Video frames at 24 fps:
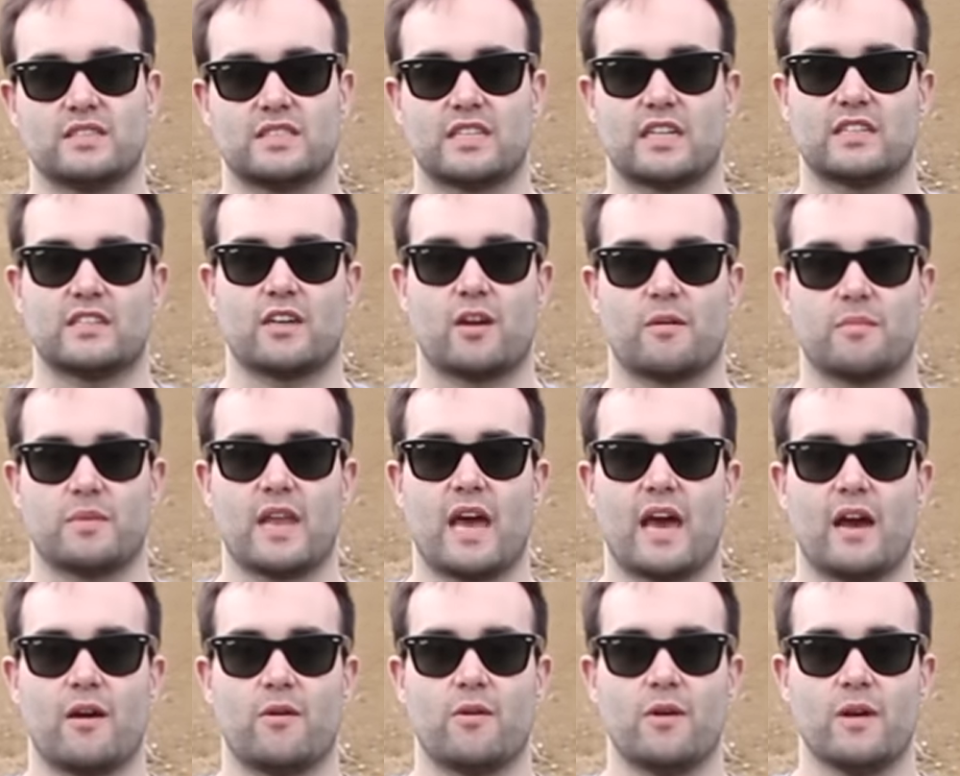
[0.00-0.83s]
setup
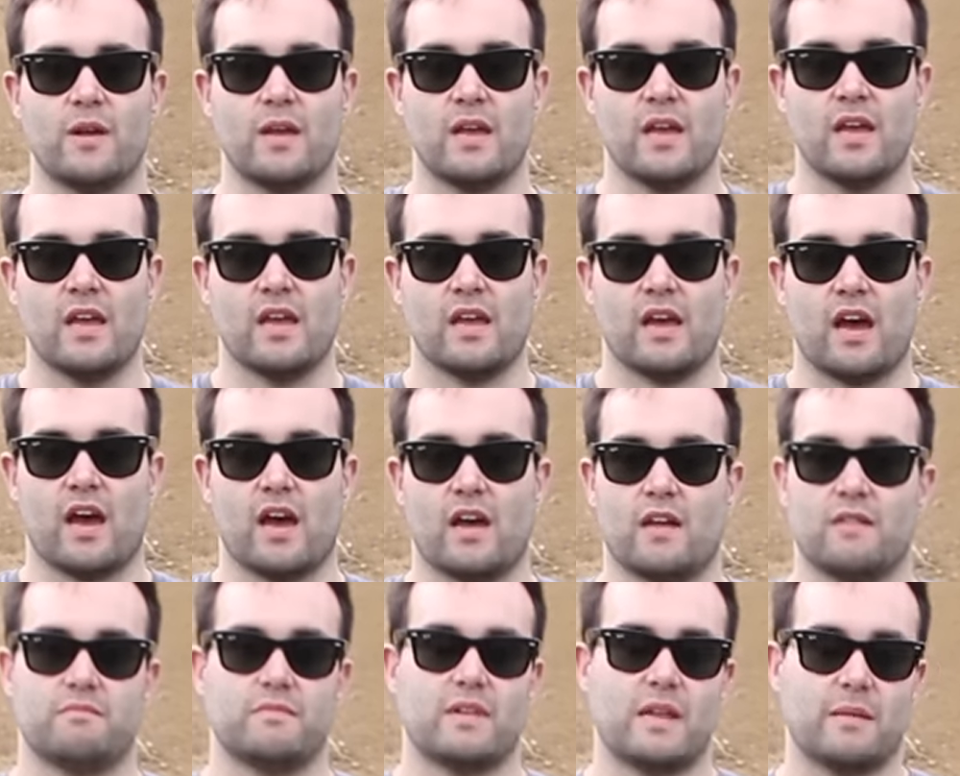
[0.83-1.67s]
now.
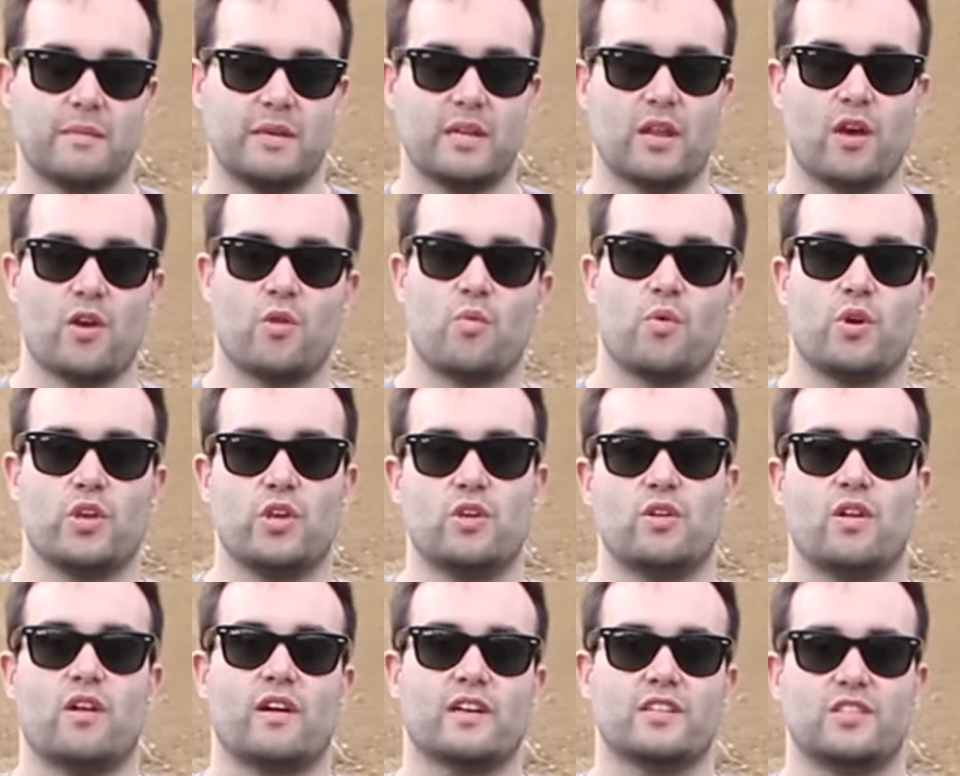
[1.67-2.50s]
Uh, let me know what
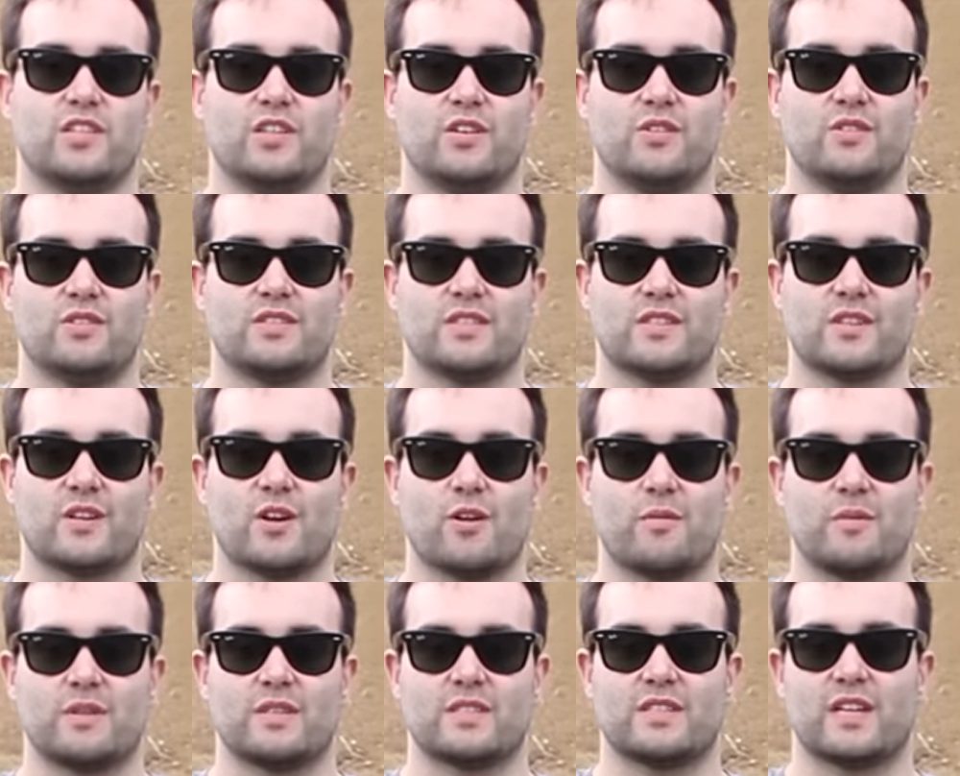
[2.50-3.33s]
you like to use in the
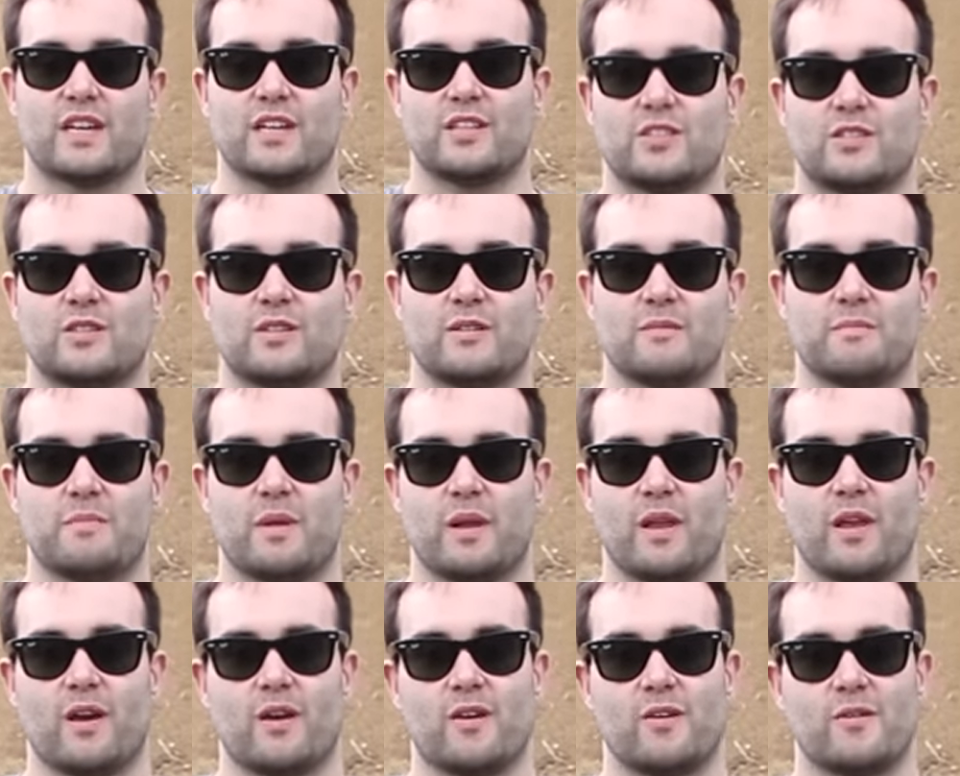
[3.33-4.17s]
comment section
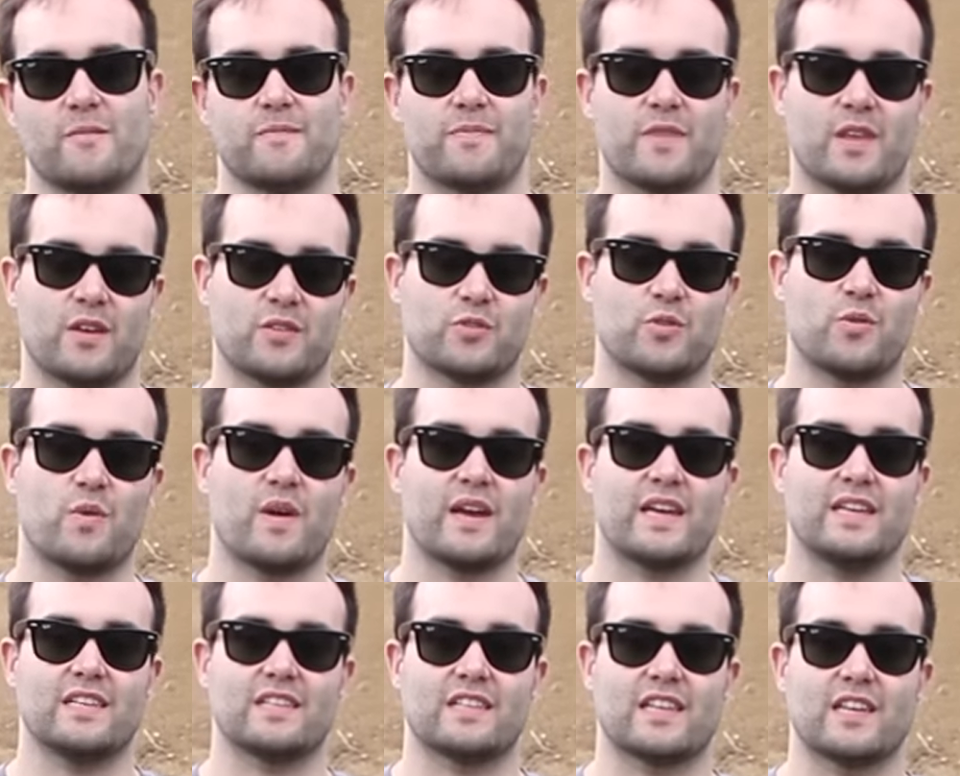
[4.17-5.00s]
below. As
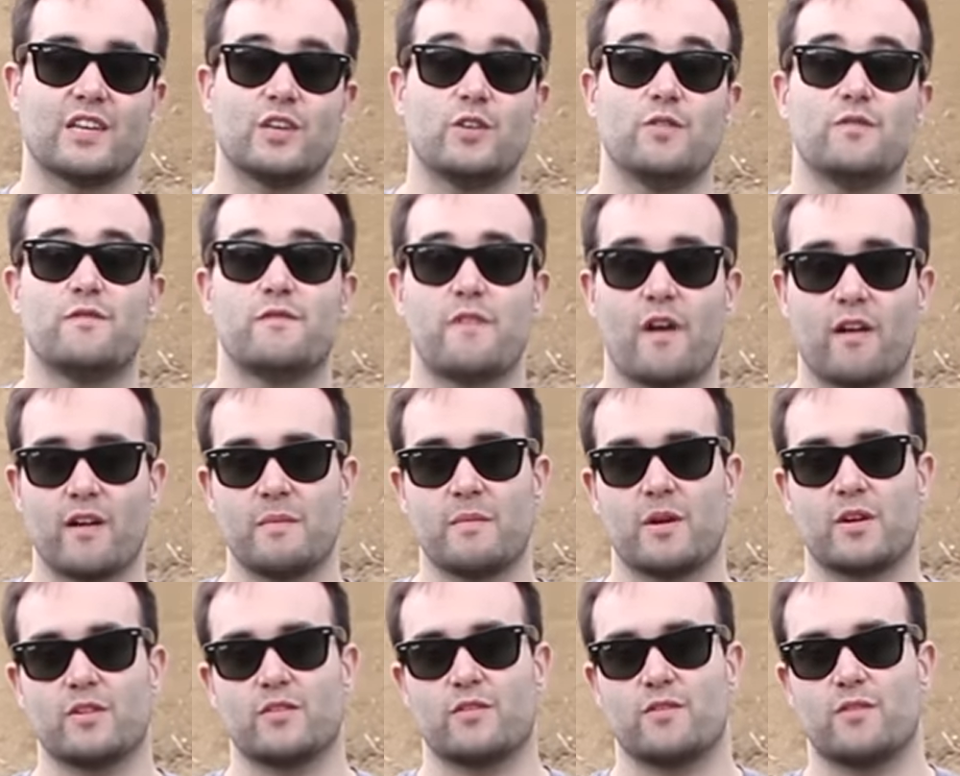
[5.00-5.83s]
always, thank you very
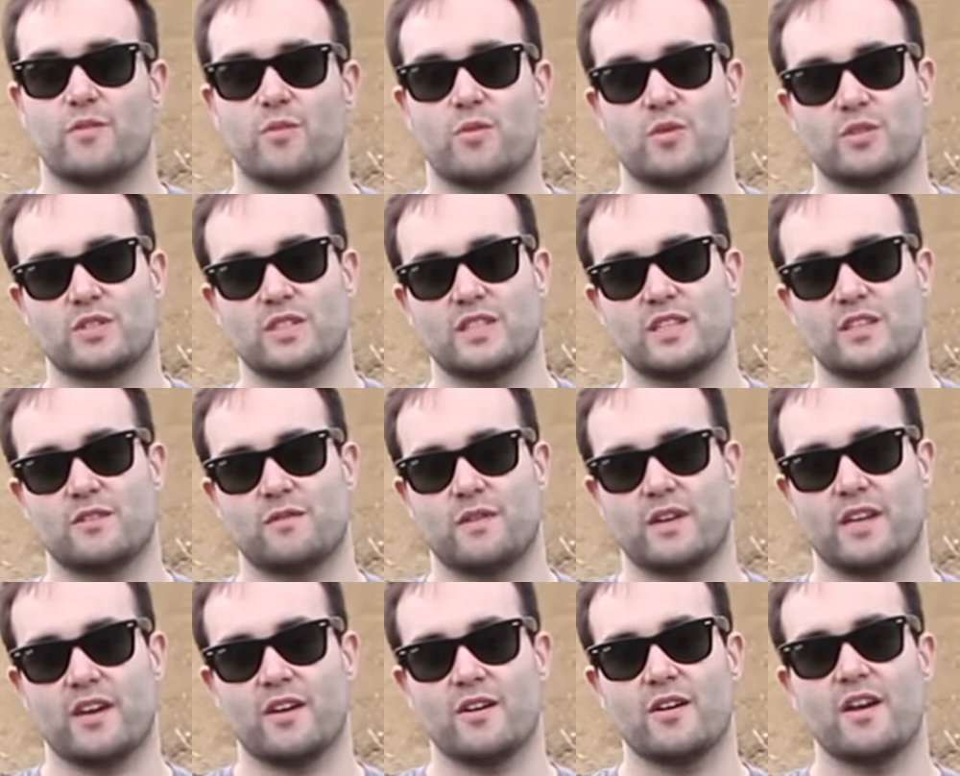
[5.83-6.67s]
much for watching this
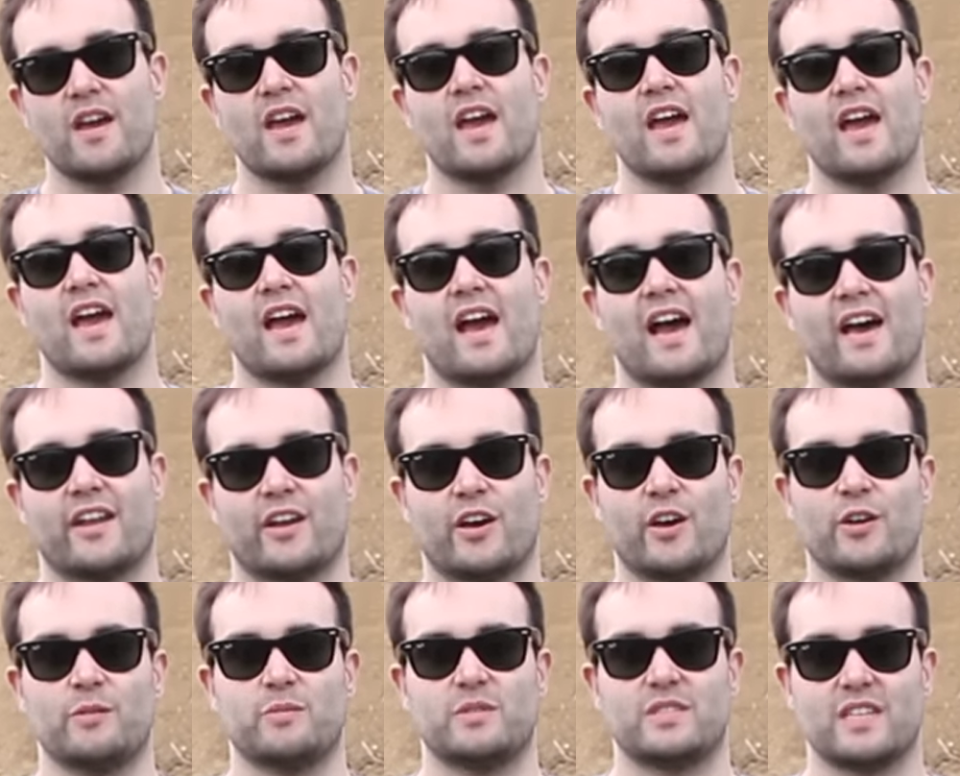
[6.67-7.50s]
video, and I
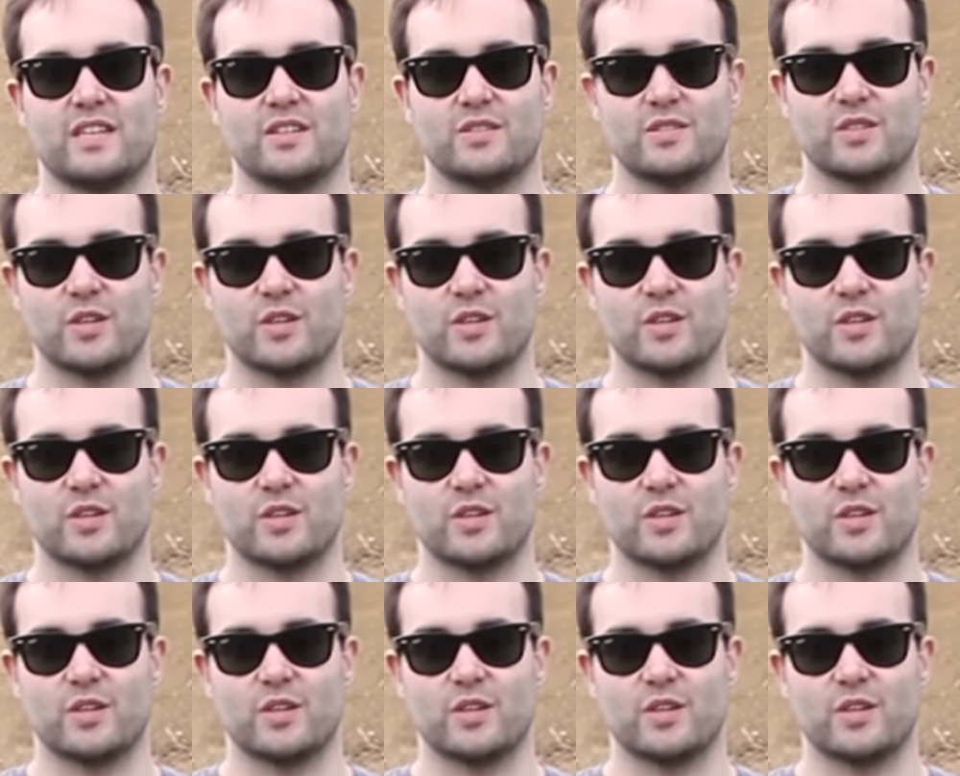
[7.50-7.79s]
hope to see you